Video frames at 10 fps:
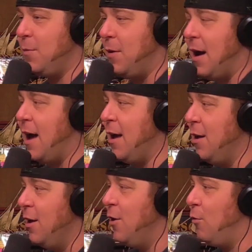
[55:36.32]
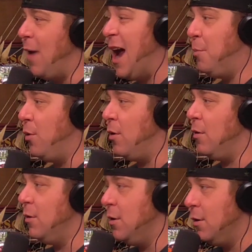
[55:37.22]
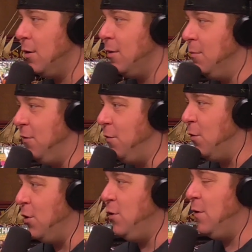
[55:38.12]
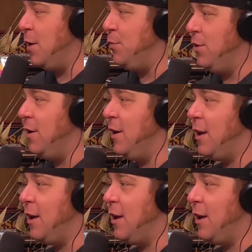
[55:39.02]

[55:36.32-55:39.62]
pie wrapper before you get put in the casket?